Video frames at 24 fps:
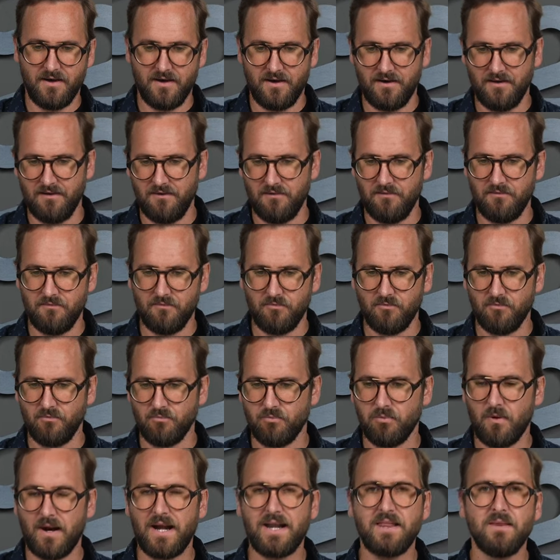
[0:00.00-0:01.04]

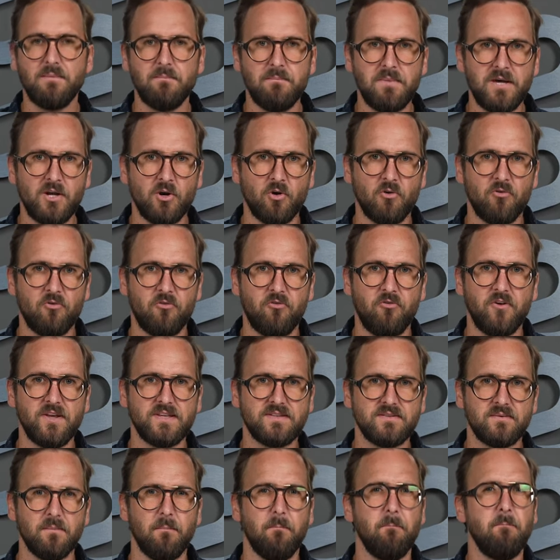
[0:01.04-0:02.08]
right in the middle,
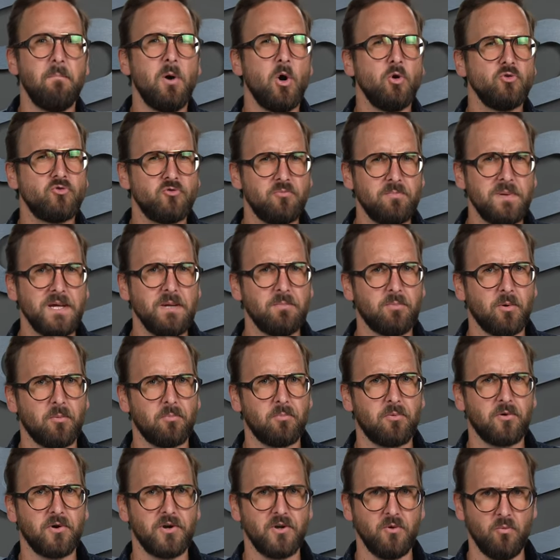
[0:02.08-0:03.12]
fits most people
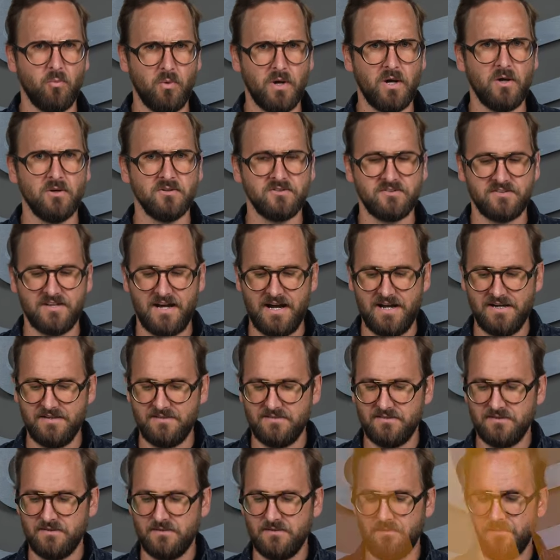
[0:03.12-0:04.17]
pretty well
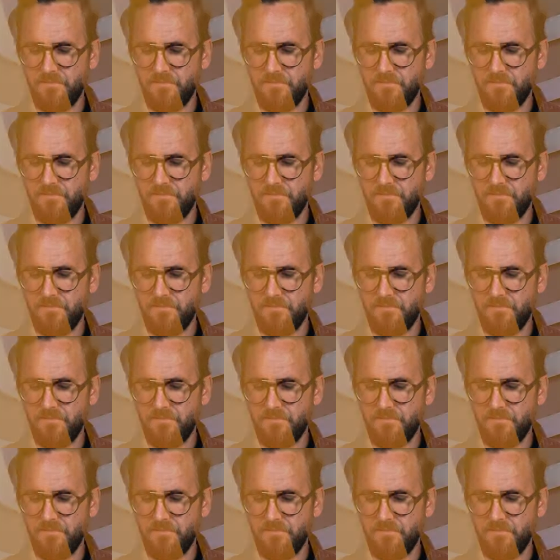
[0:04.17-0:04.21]
size.